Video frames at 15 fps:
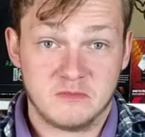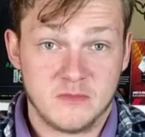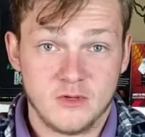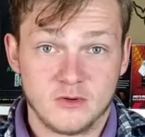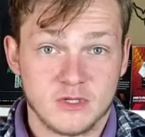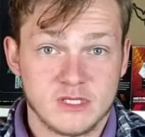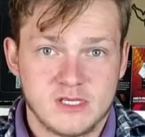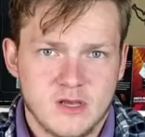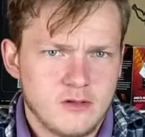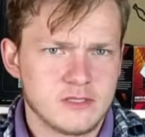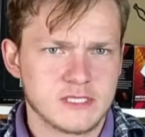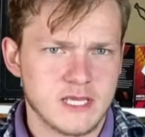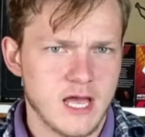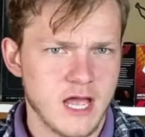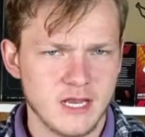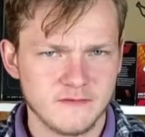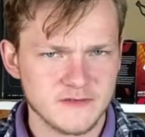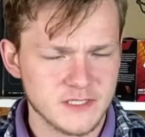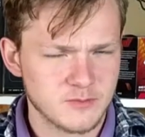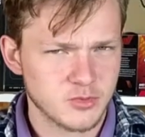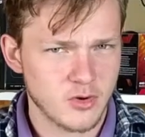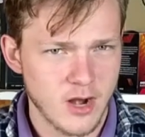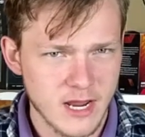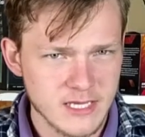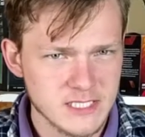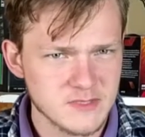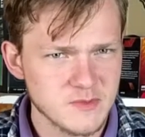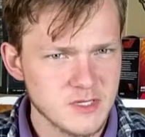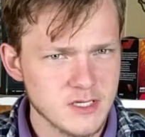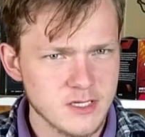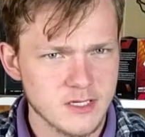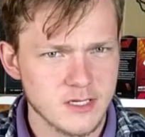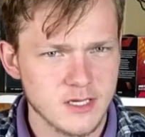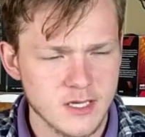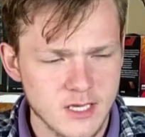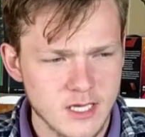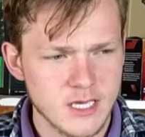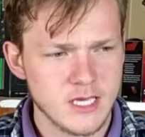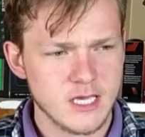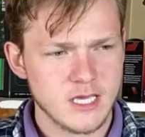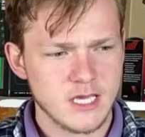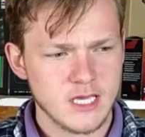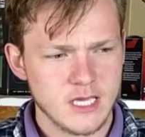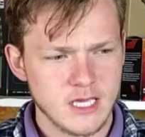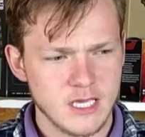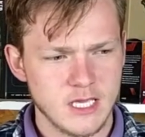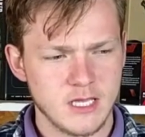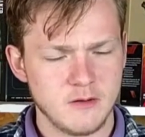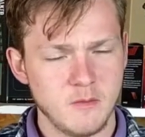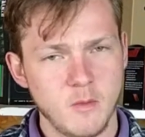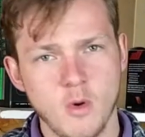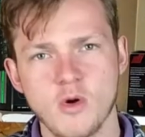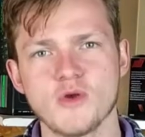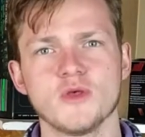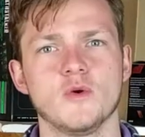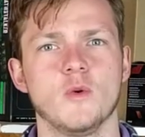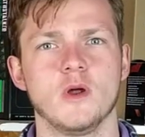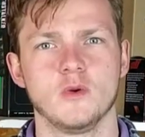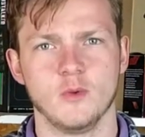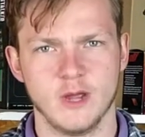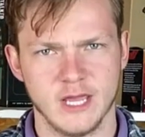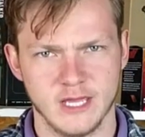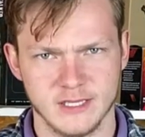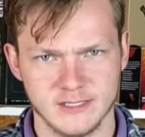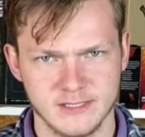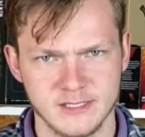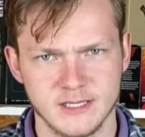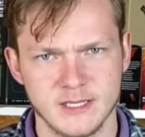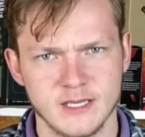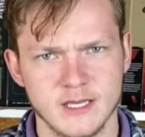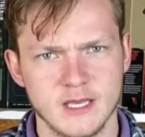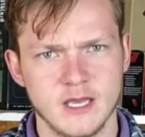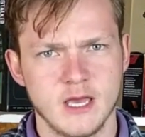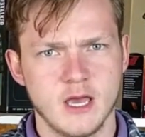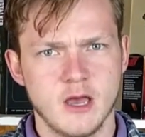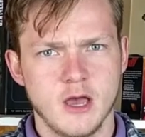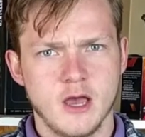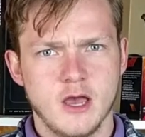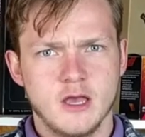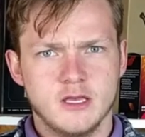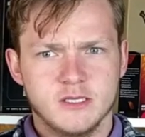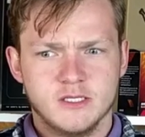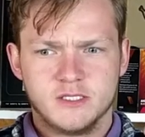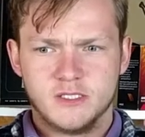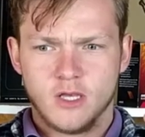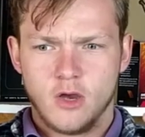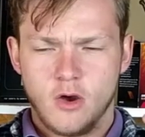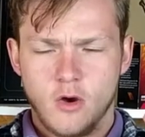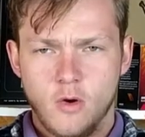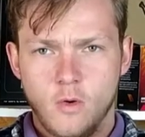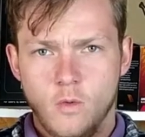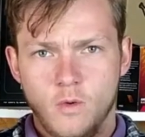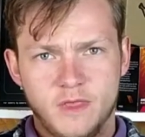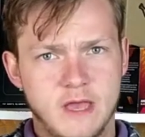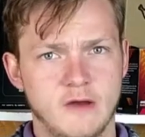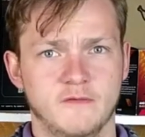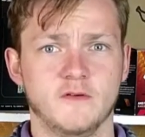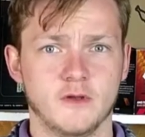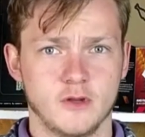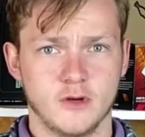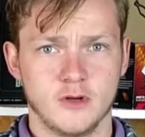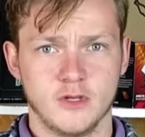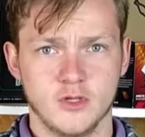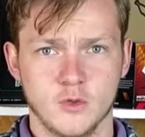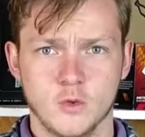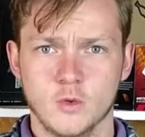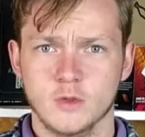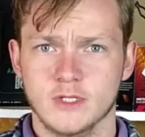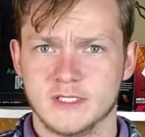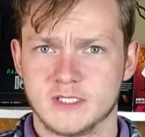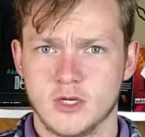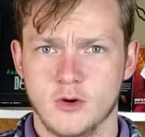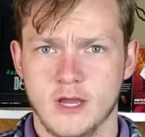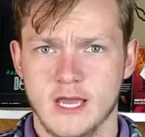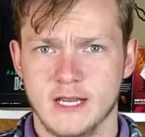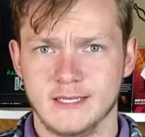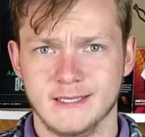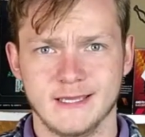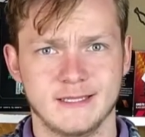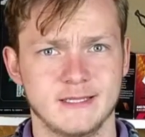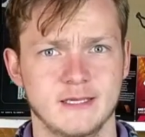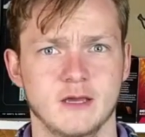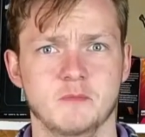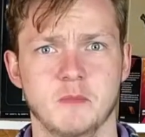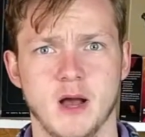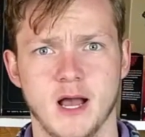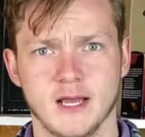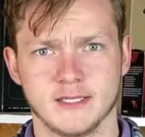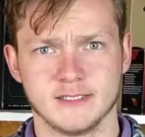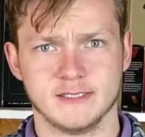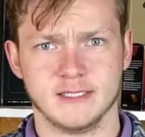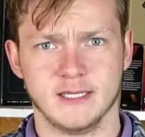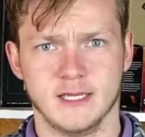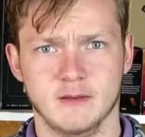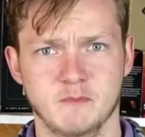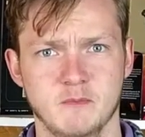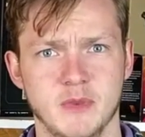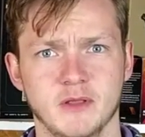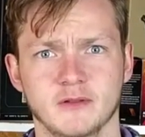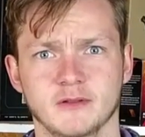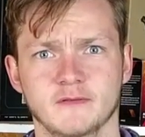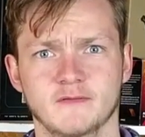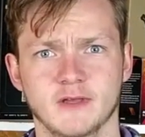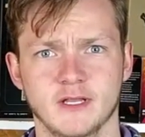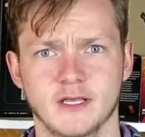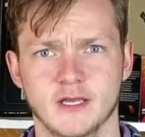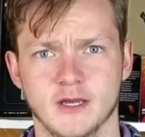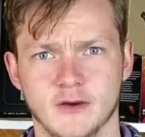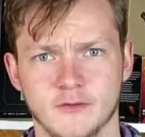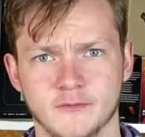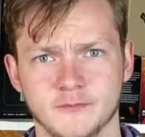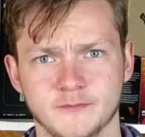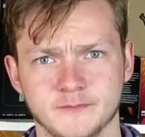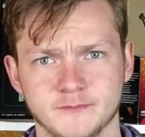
the results kind of surprised me in more than one ways. So, without further ado, let's go ahead and get to the unboxing and build video.